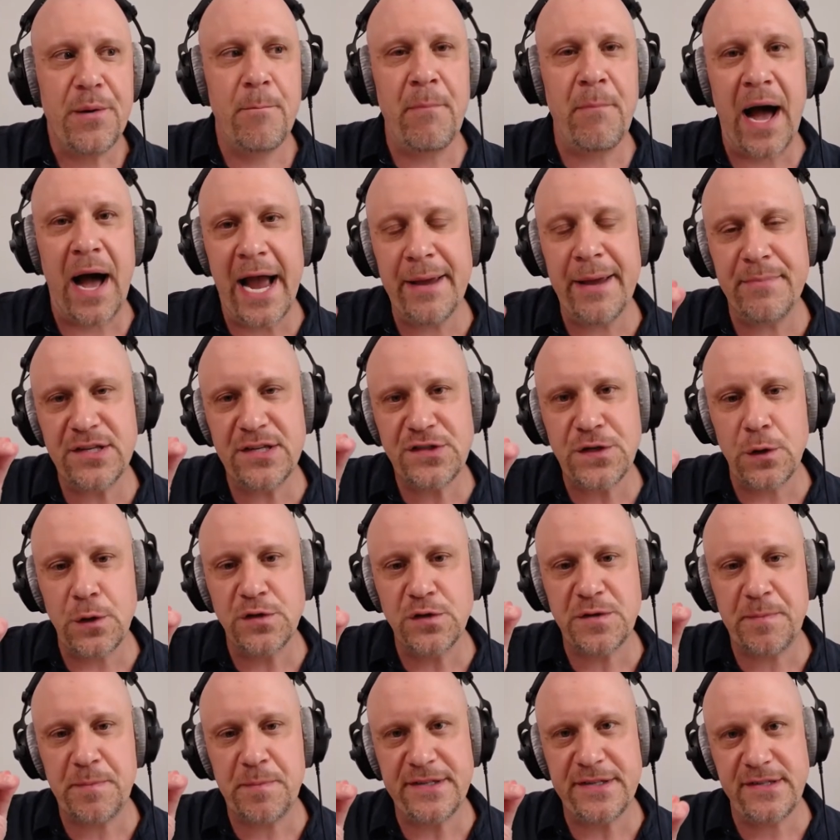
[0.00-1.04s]
mime is
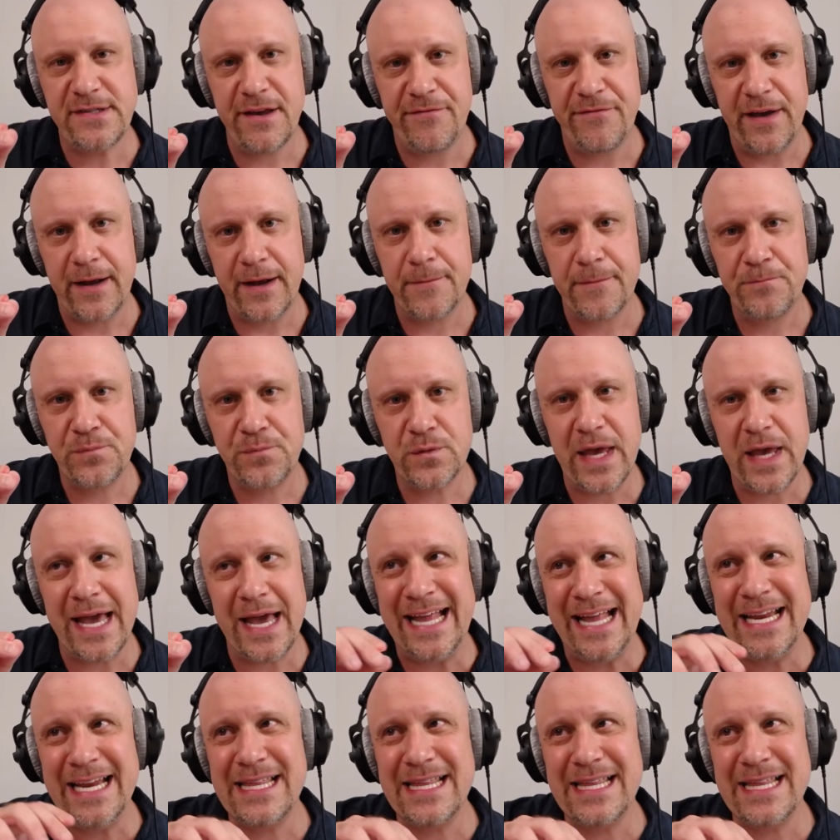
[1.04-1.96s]
so specific, okay?